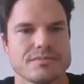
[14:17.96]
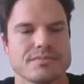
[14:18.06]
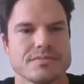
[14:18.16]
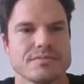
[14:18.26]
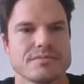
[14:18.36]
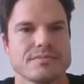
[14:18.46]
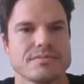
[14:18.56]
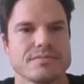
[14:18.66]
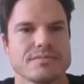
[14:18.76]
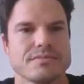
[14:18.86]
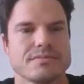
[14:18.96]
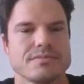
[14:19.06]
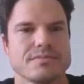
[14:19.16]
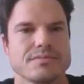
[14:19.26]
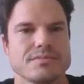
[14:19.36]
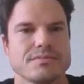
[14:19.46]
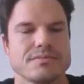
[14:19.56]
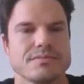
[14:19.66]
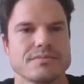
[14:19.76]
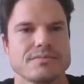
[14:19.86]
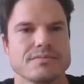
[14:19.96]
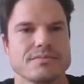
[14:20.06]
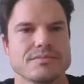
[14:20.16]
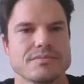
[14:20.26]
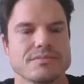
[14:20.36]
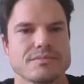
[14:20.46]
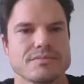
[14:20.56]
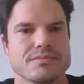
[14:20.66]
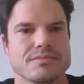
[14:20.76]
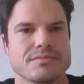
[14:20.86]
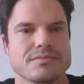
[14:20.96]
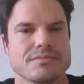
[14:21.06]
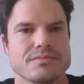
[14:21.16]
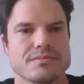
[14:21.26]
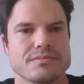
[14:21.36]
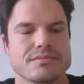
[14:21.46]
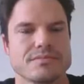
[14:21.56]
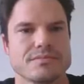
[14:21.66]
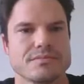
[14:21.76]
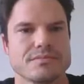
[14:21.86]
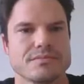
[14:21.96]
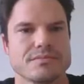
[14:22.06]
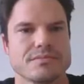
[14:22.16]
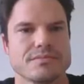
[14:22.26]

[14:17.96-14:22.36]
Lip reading: No words are spoken by the person on screen.